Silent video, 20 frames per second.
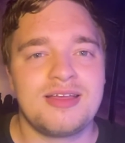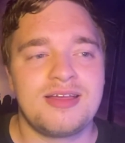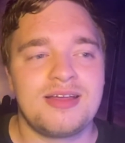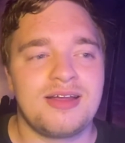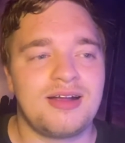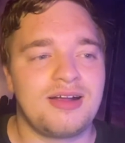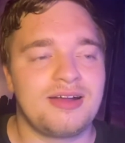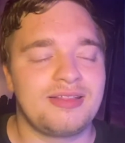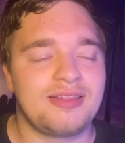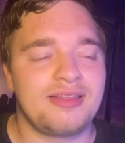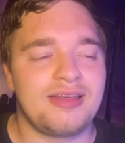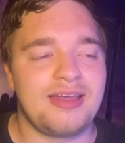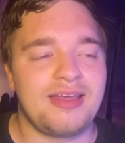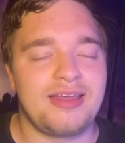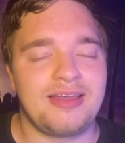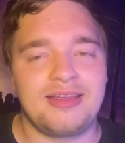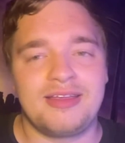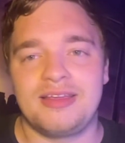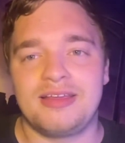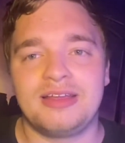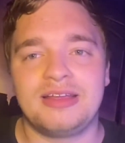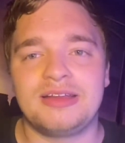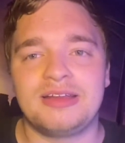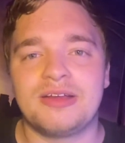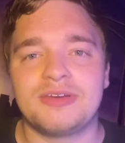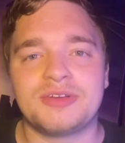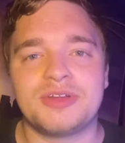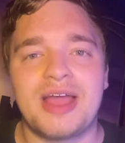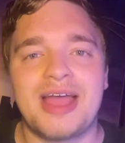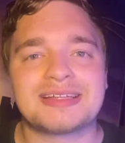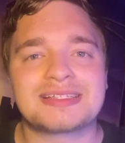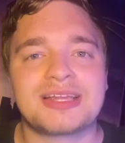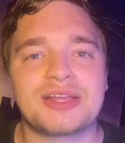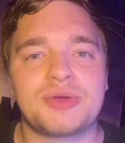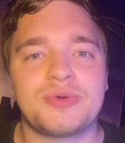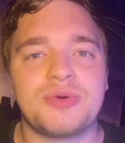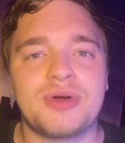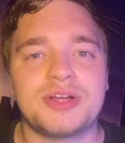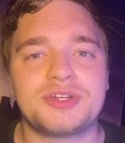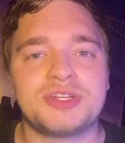Are they, you know, asking
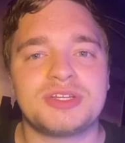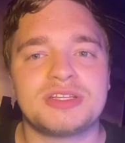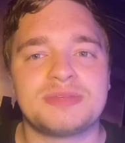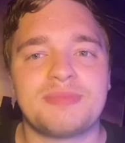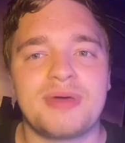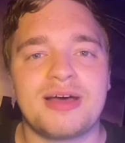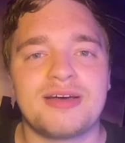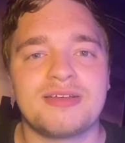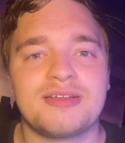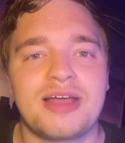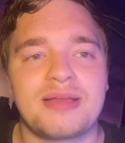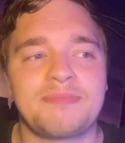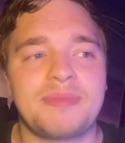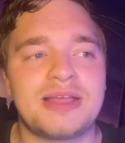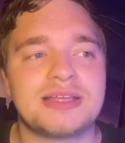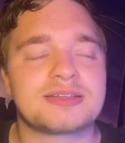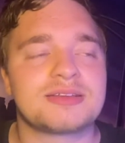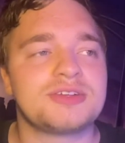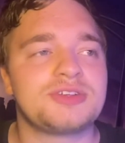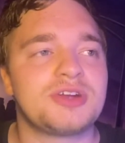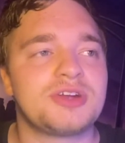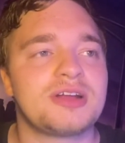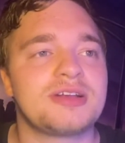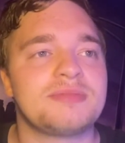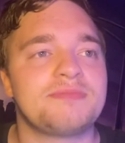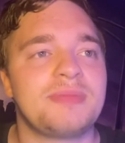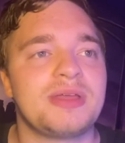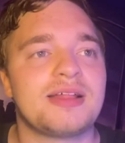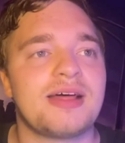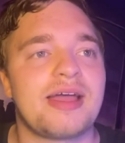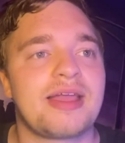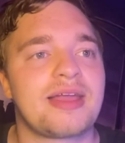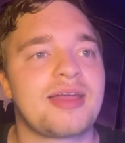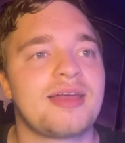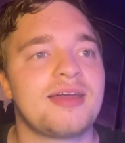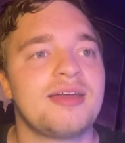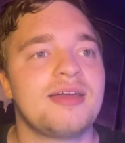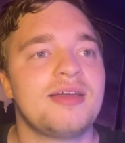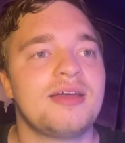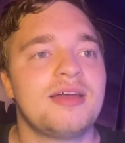questions about, like, basically trying to be like,
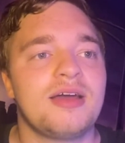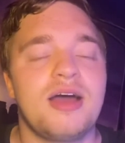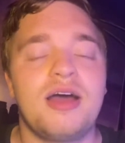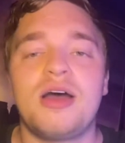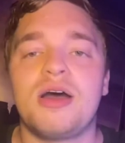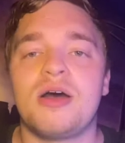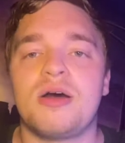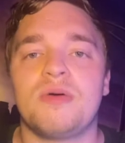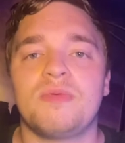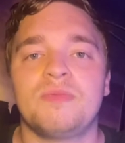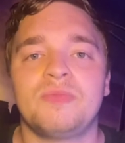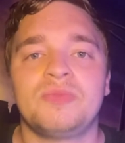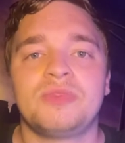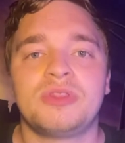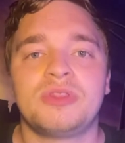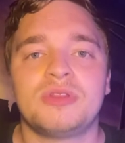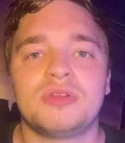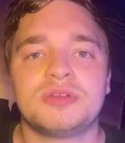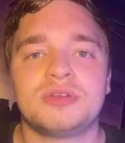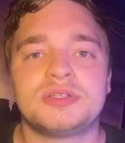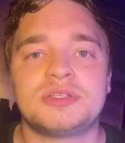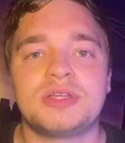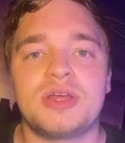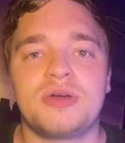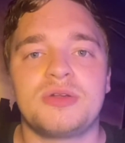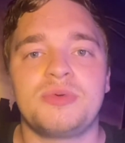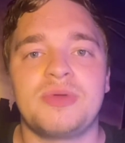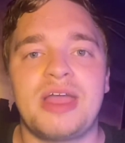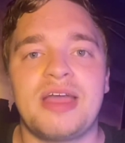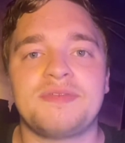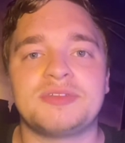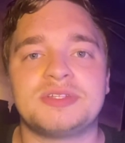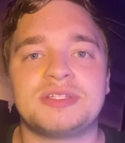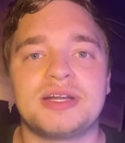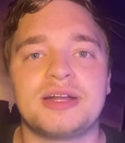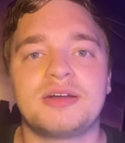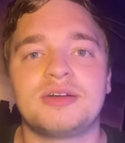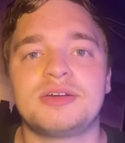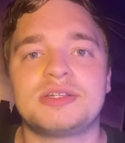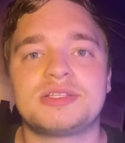oh, so do we have a
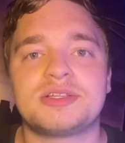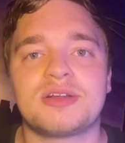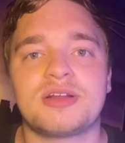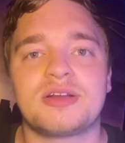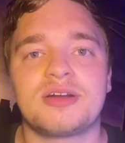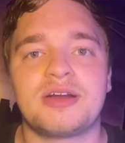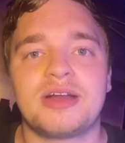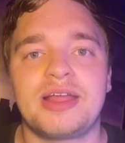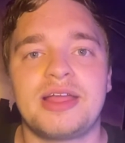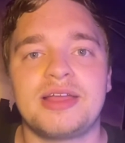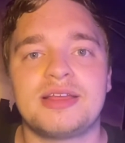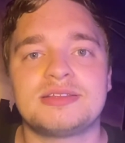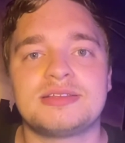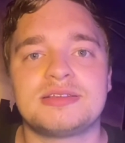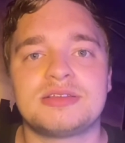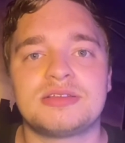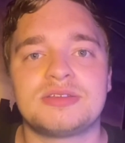terrorist on our hands?